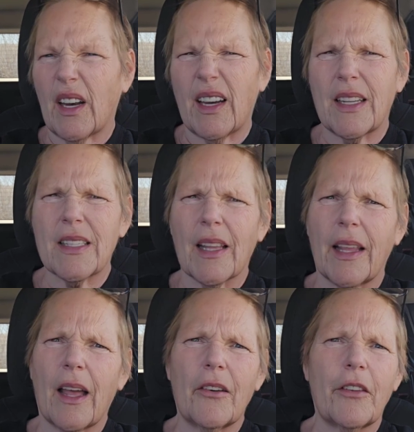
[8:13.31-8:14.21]
and it's
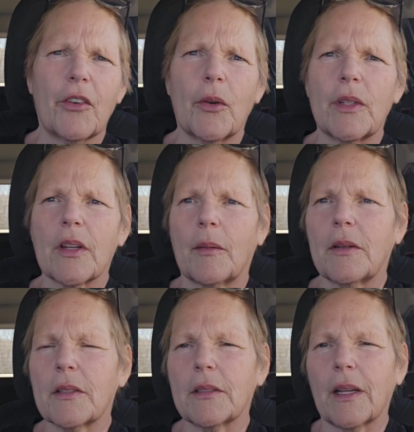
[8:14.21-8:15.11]
like, I don't even know what time
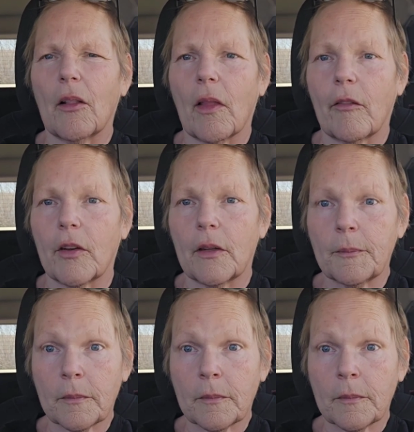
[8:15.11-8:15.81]
it is. It's like 11.